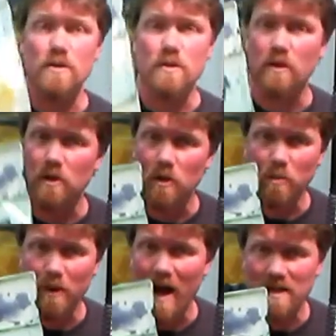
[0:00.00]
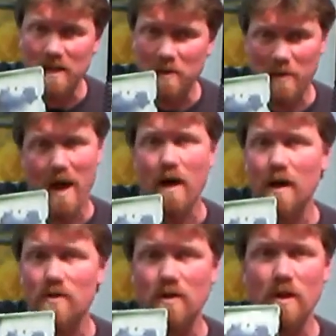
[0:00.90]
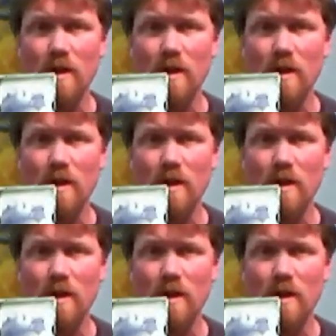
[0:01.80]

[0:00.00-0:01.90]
Just the little plastic palettes.